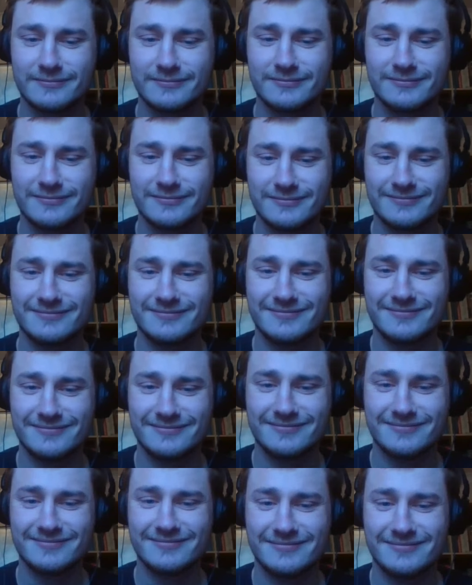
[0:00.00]

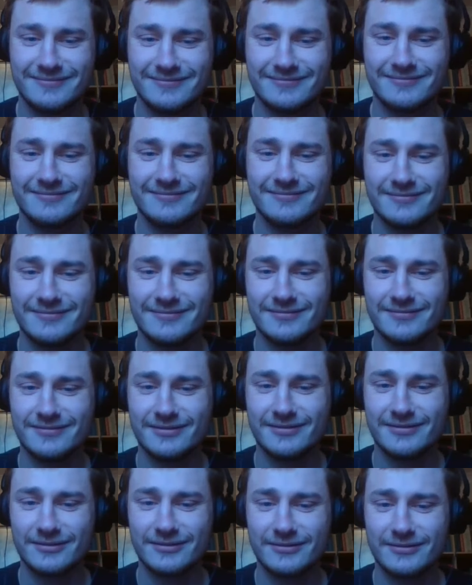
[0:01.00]

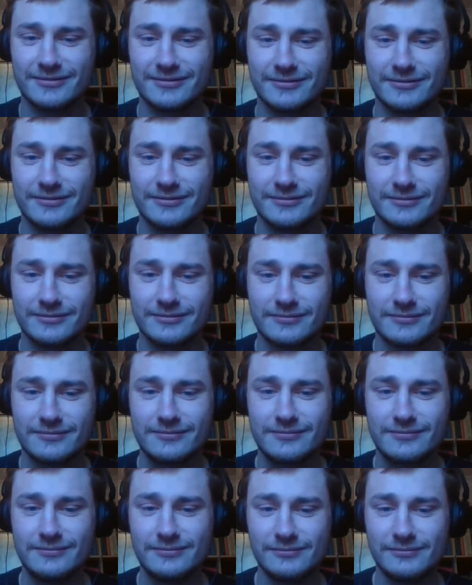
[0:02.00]

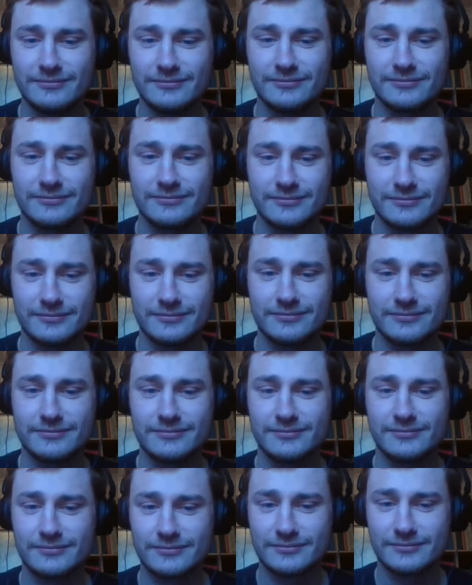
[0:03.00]
The person shown says nothing.